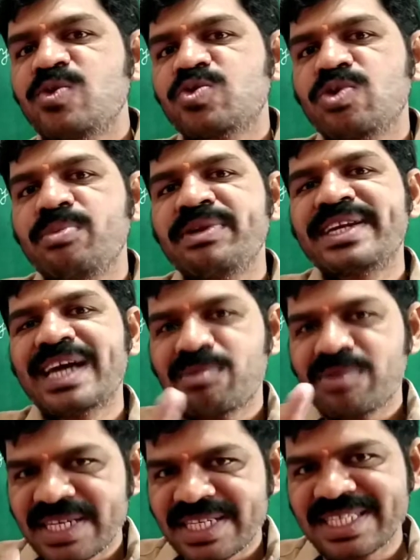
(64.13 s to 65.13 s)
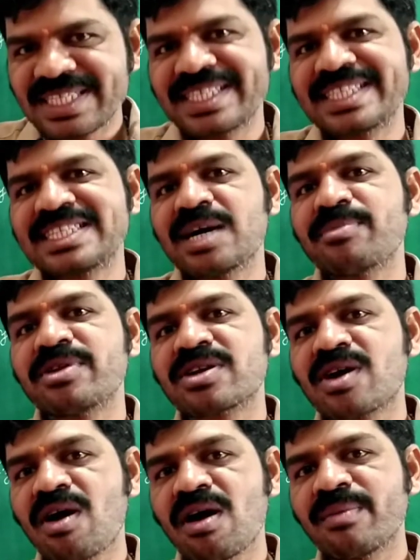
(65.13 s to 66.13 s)
will be tabulated in a tabular
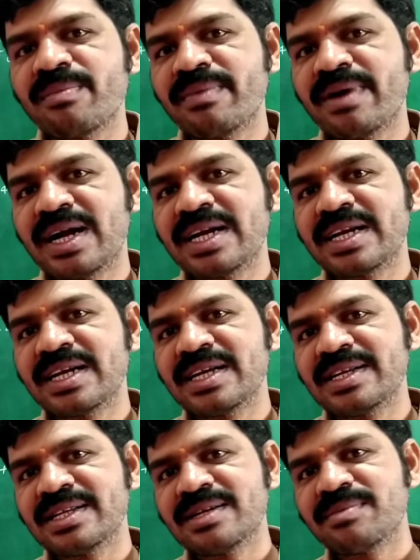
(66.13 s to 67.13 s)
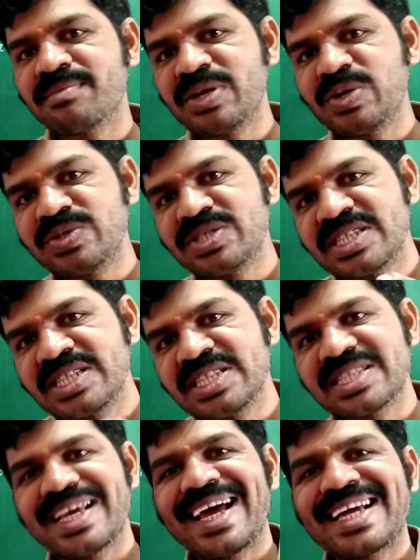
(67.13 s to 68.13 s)
column, and by using
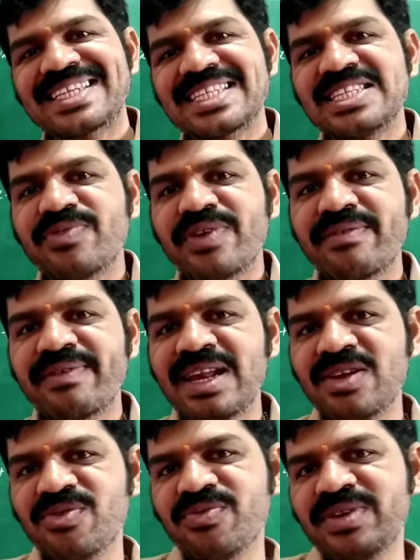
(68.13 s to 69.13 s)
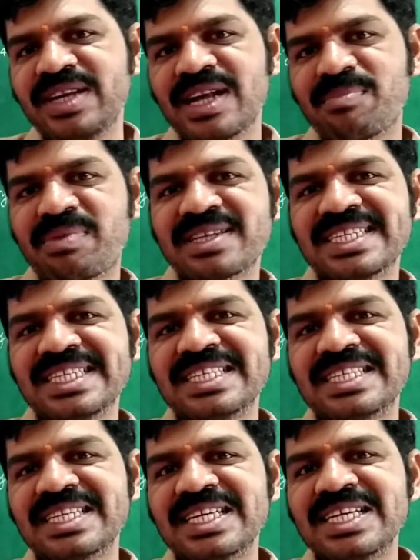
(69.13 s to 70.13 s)
this x and y value we
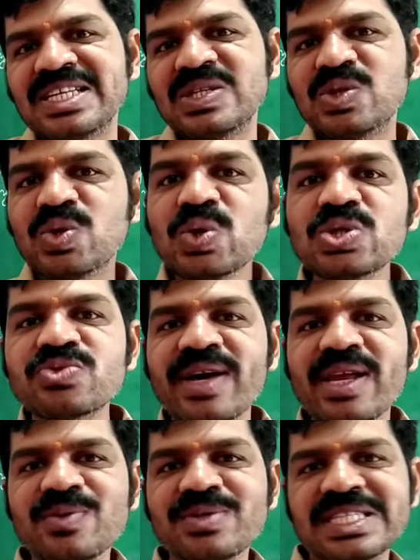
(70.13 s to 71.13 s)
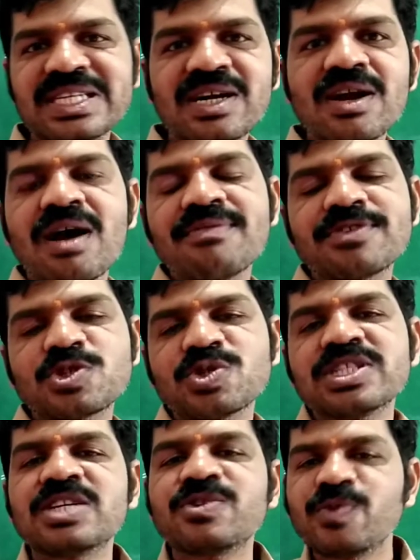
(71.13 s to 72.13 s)
represent those values in graph so
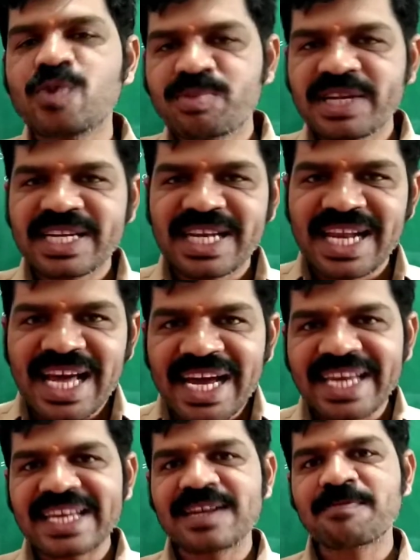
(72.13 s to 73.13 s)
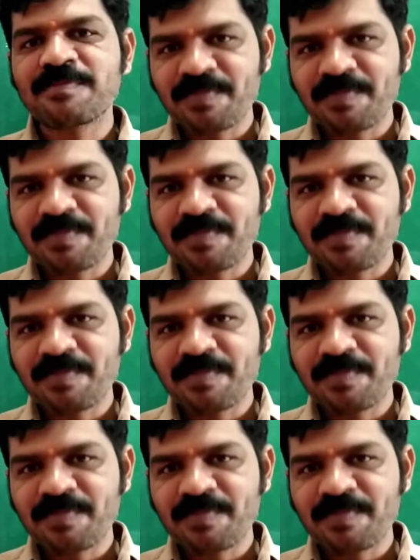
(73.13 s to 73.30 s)
that we obtain a line.